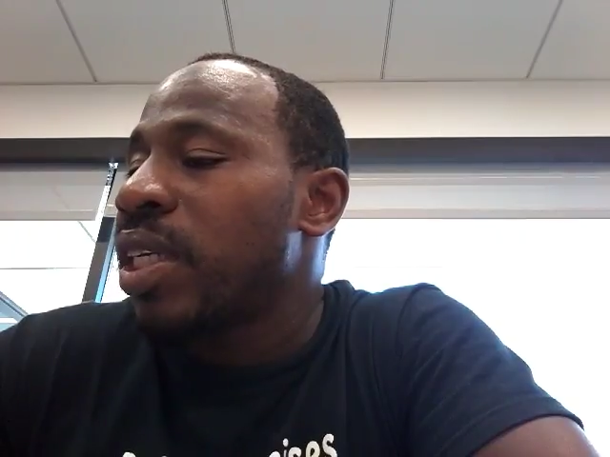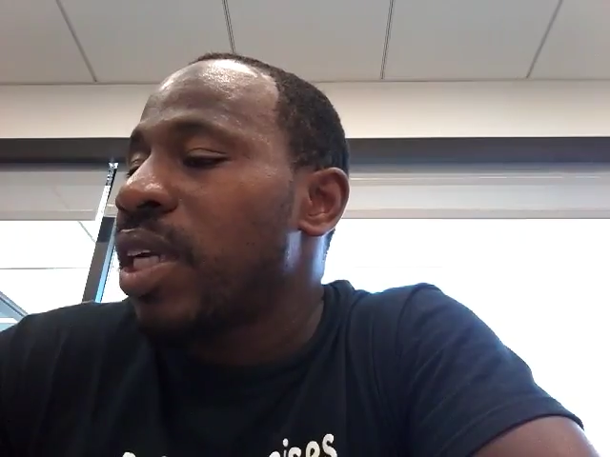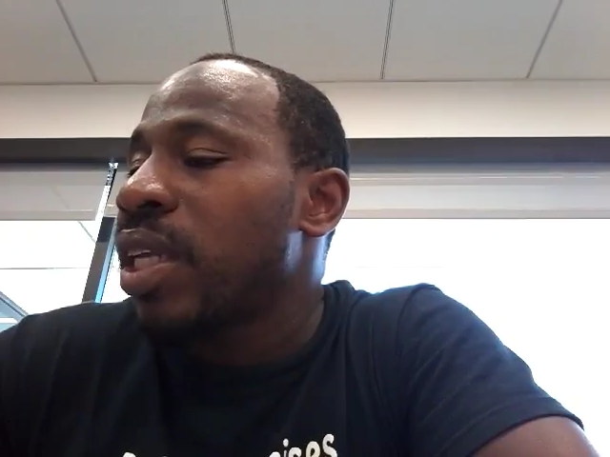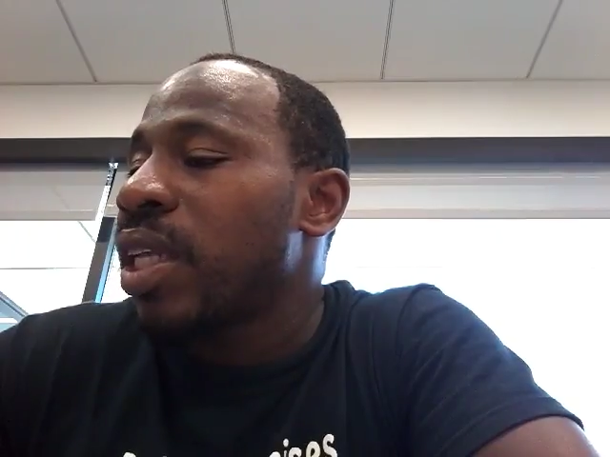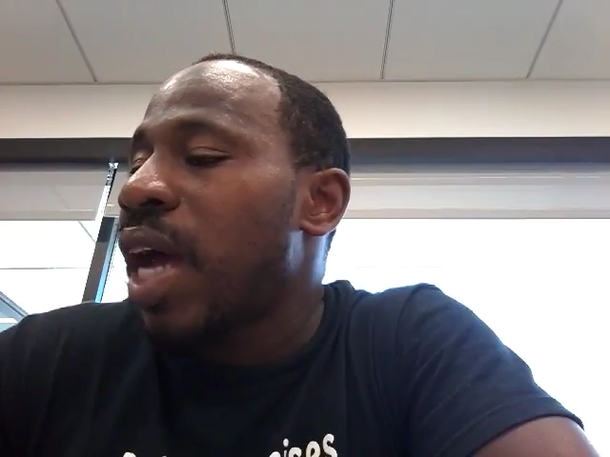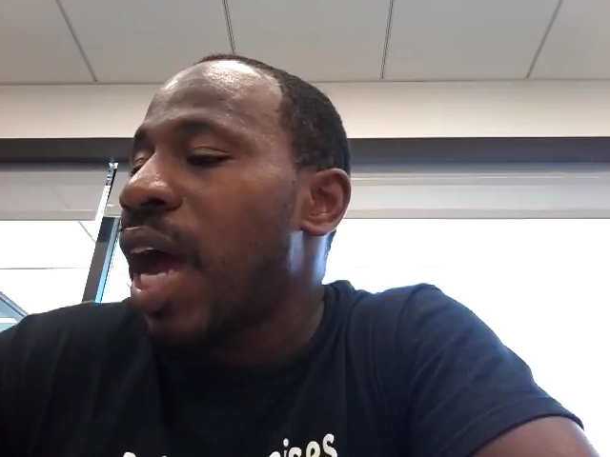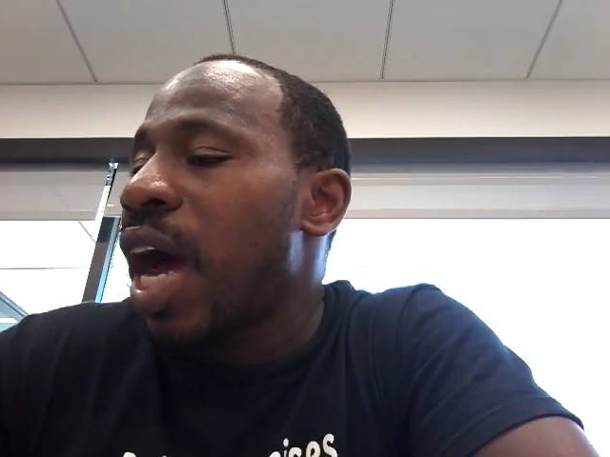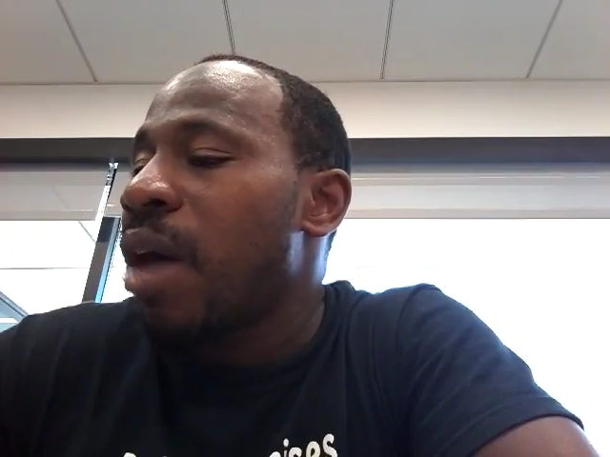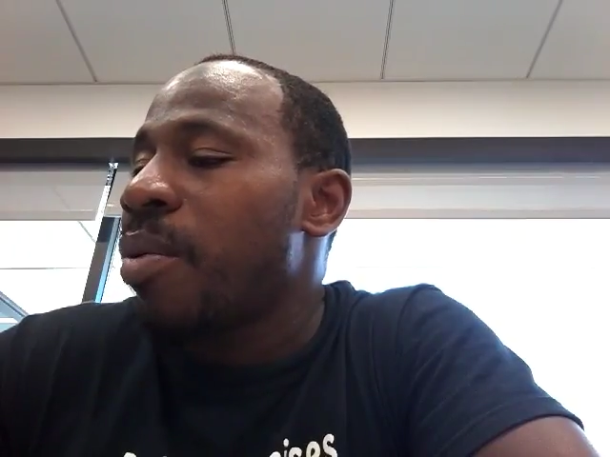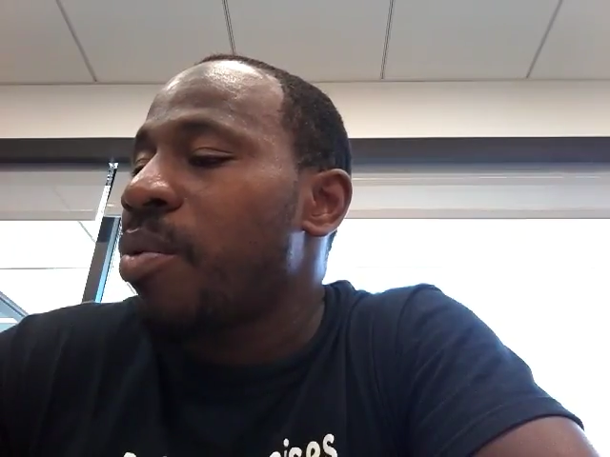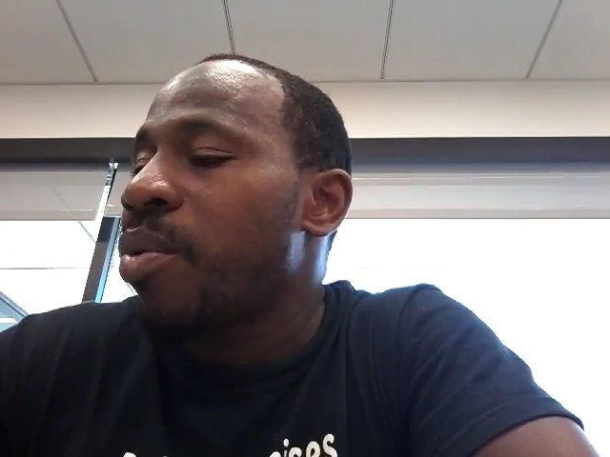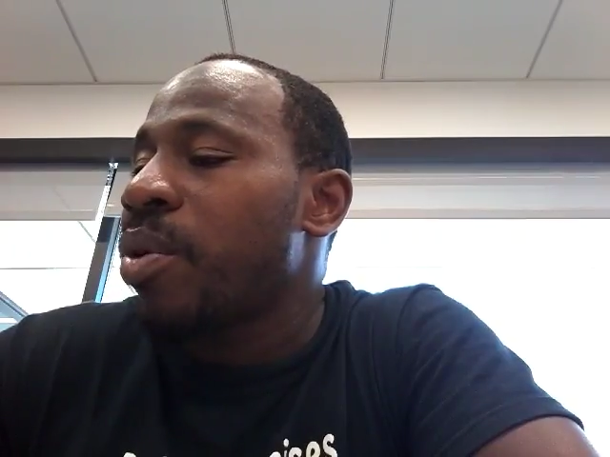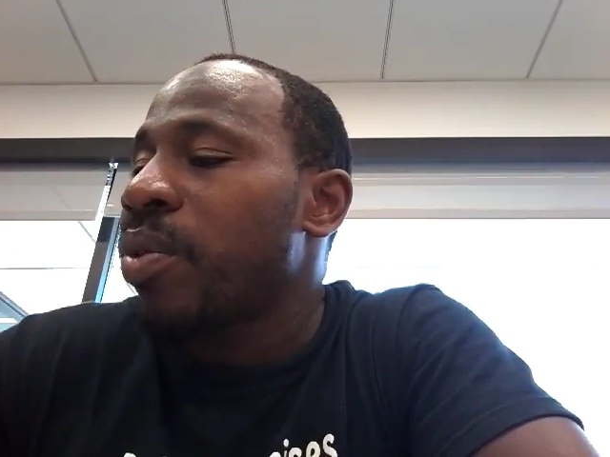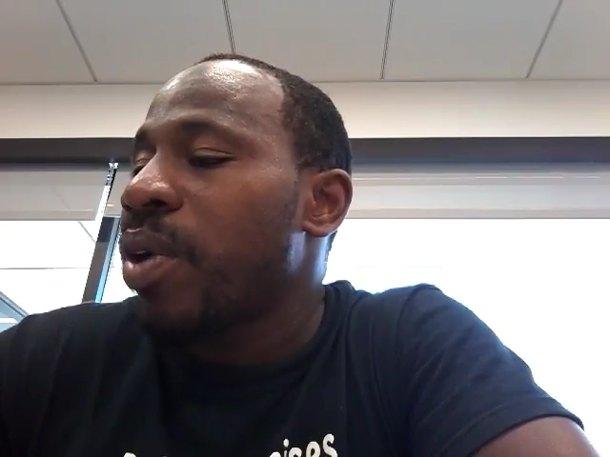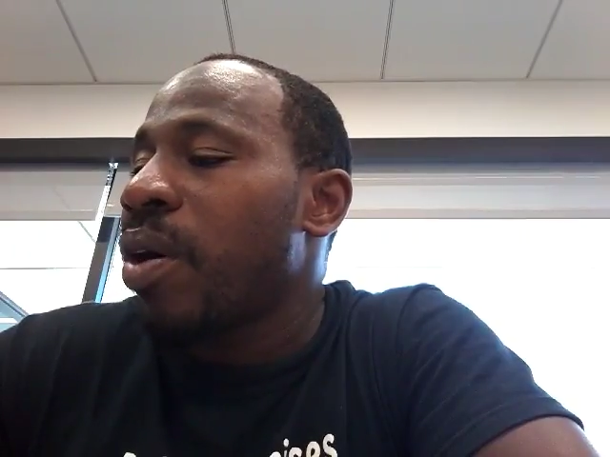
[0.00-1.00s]
another
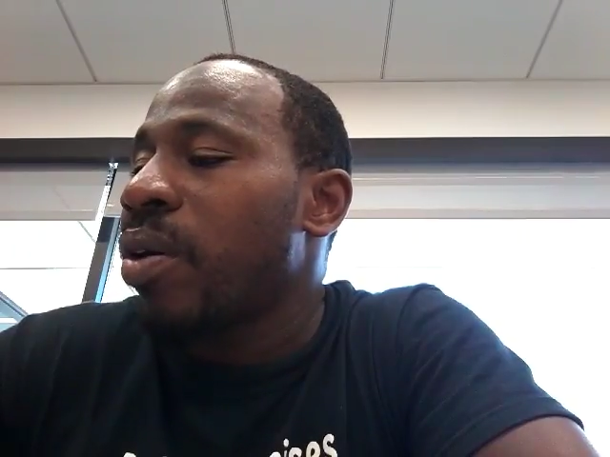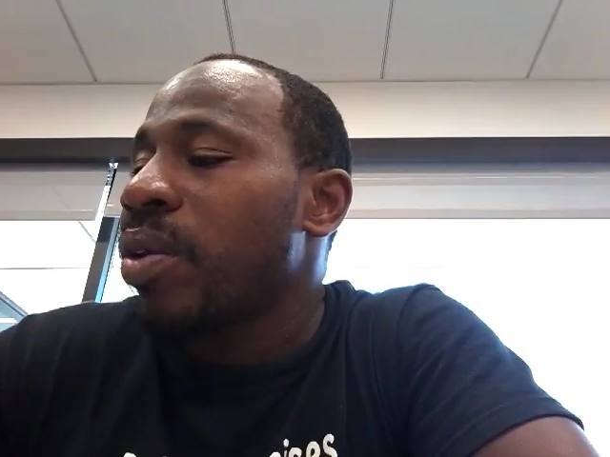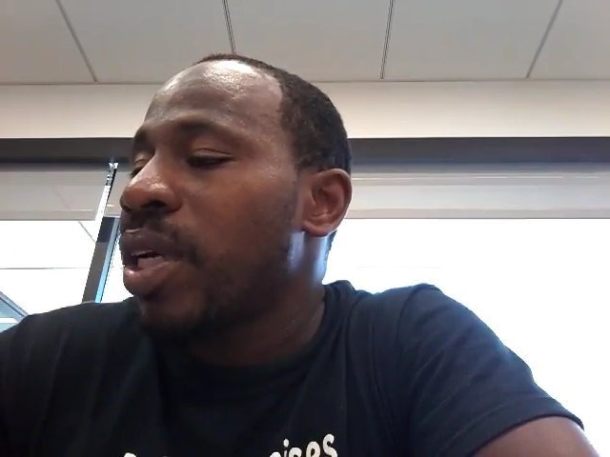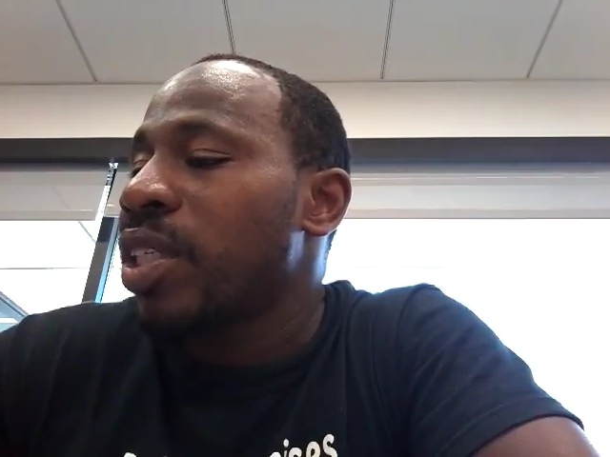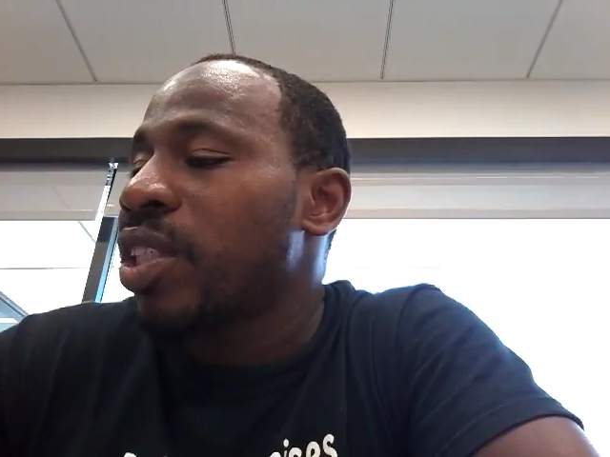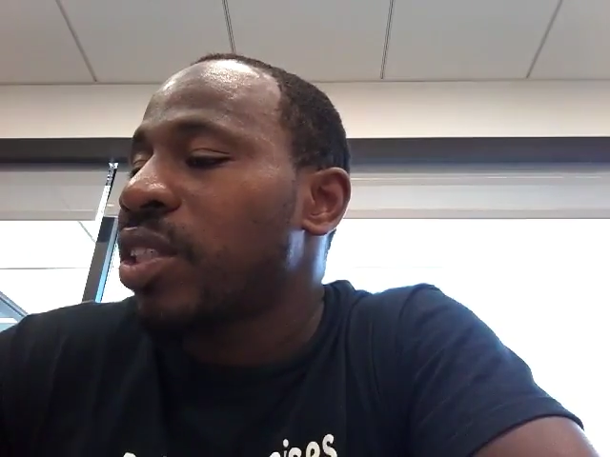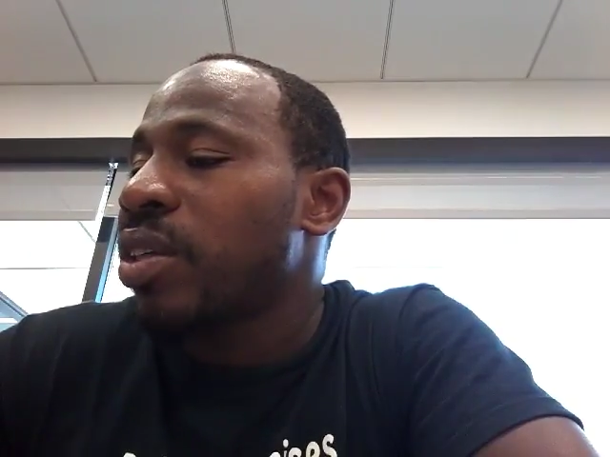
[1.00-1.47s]
album with all they